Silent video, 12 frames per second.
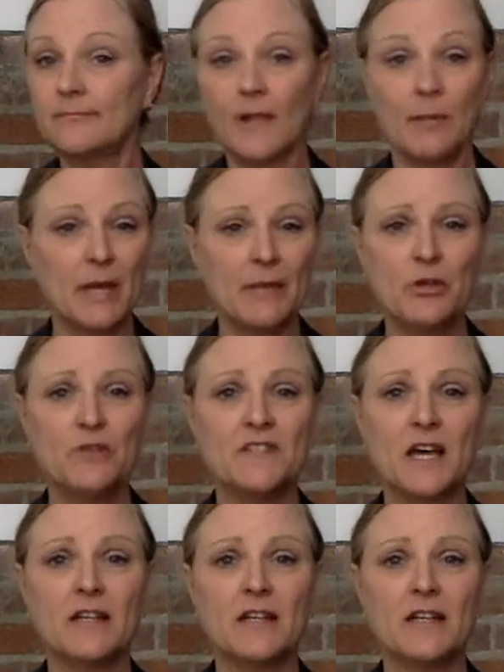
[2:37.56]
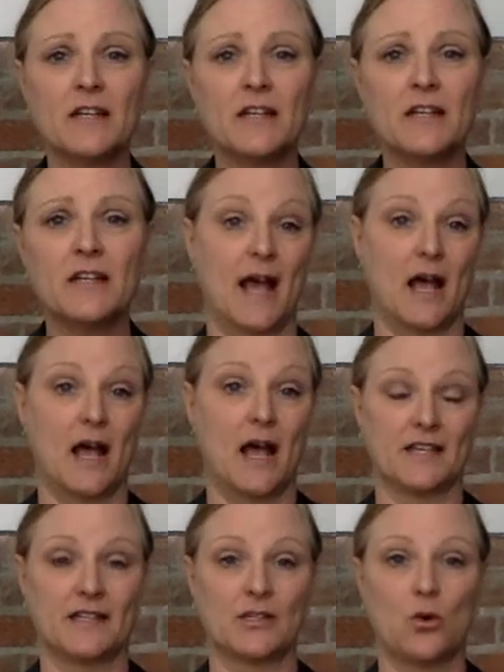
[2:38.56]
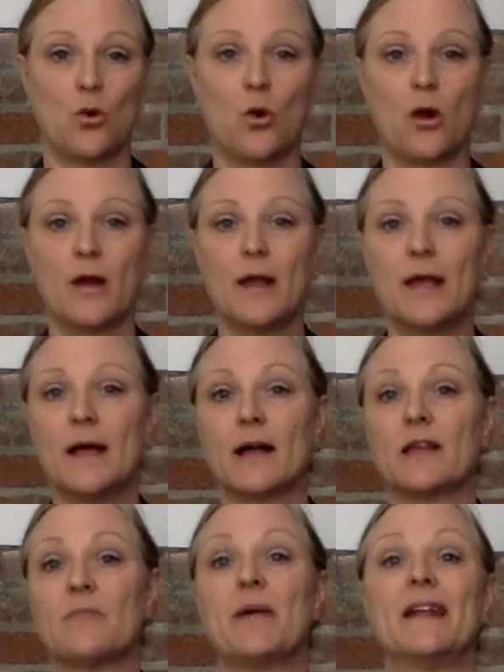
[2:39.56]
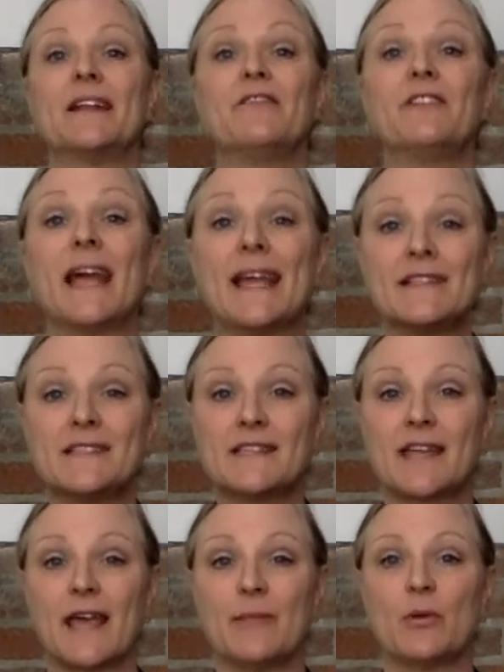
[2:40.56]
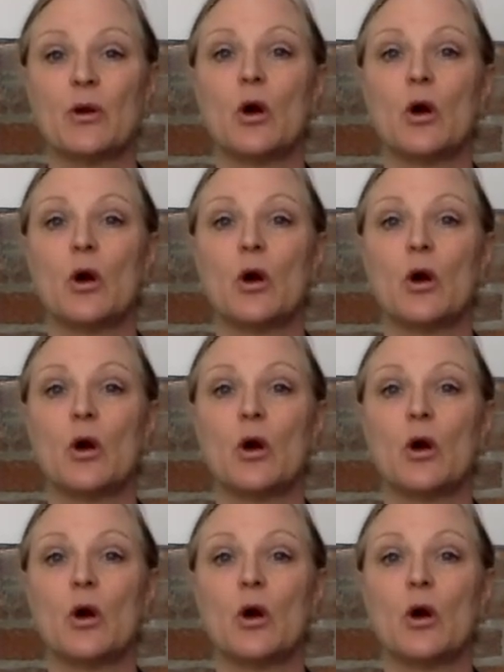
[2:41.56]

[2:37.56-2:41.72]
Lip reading: Maybe you've done a SWOT analysis or a competitive landscape